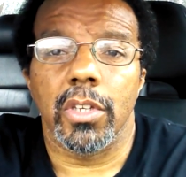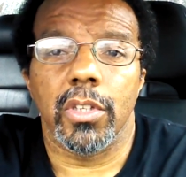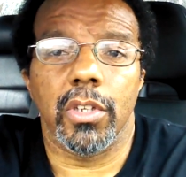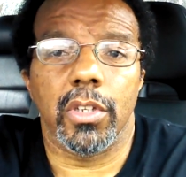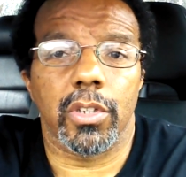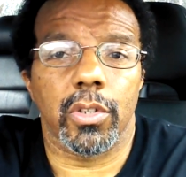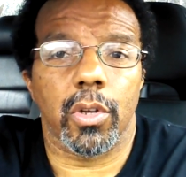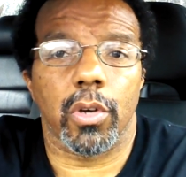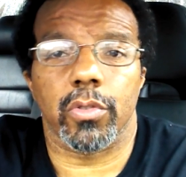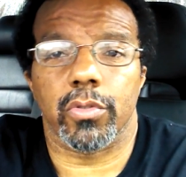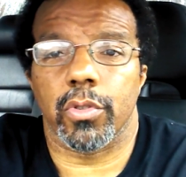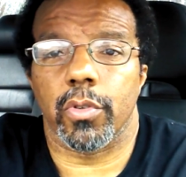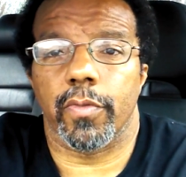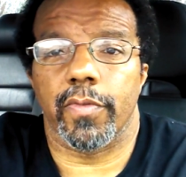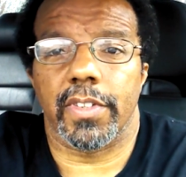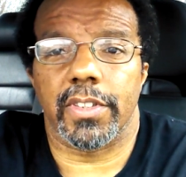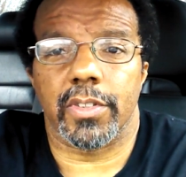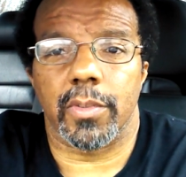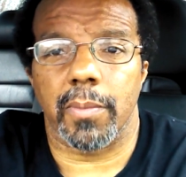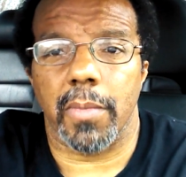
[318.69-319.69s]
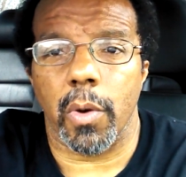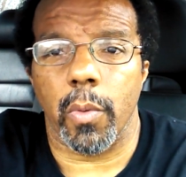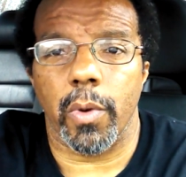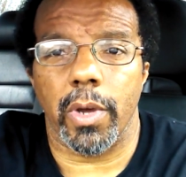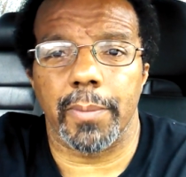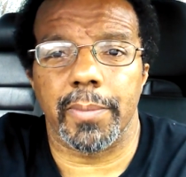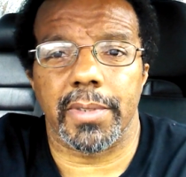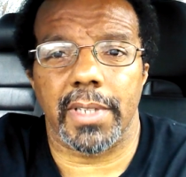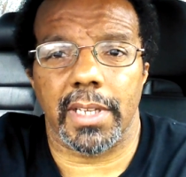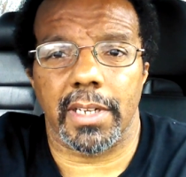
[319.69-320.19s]
You can also visit my
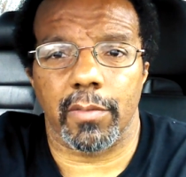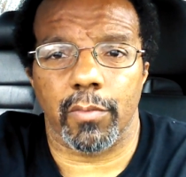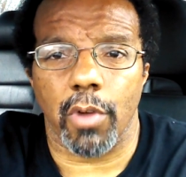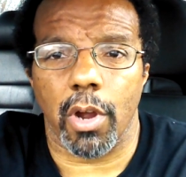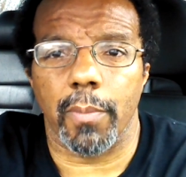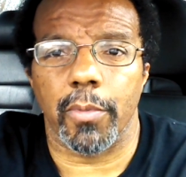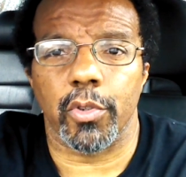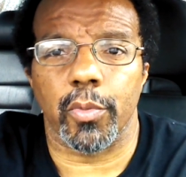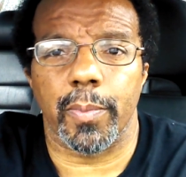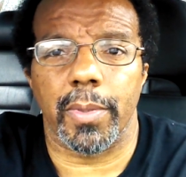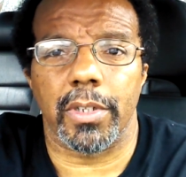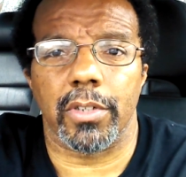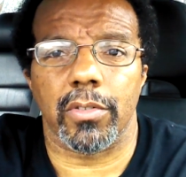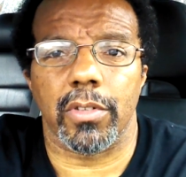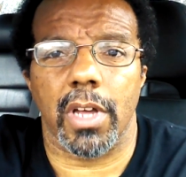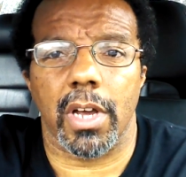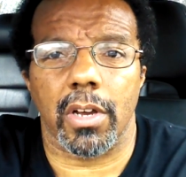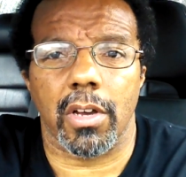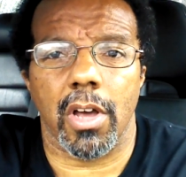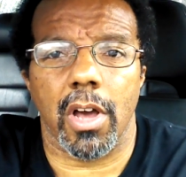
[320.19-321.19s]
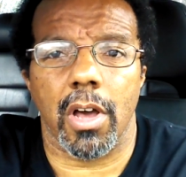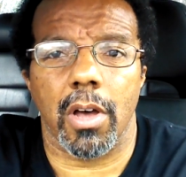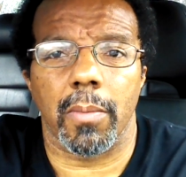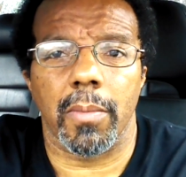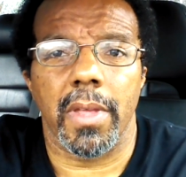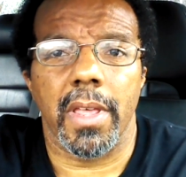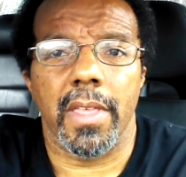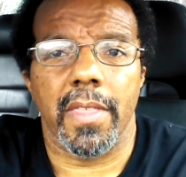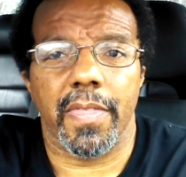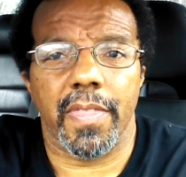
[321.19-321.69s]
website at
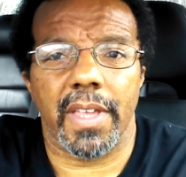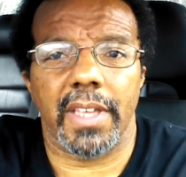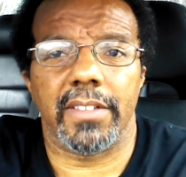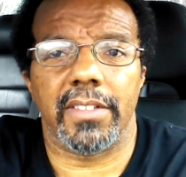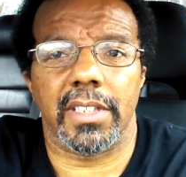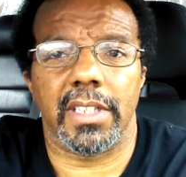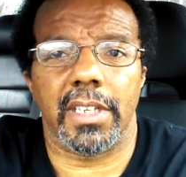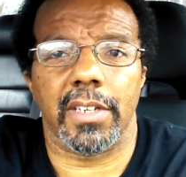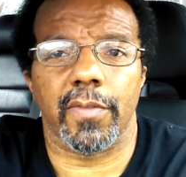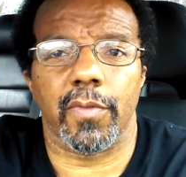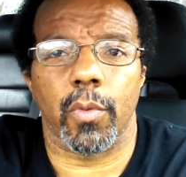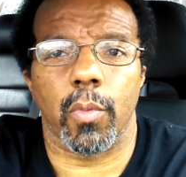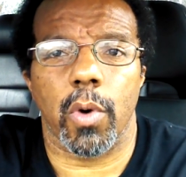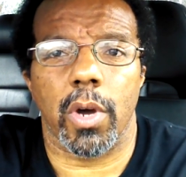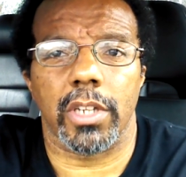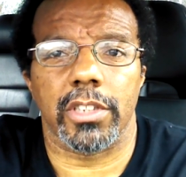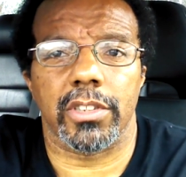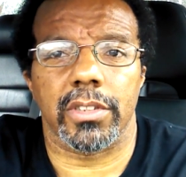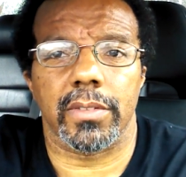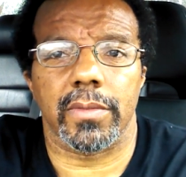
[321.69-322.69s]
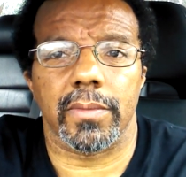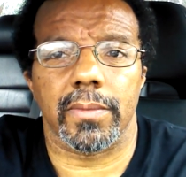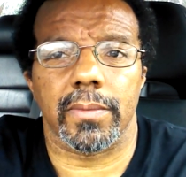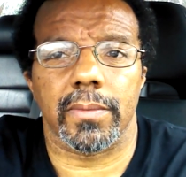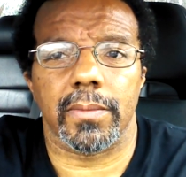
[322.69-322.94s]
robertspinner.com. Thanks again for watching.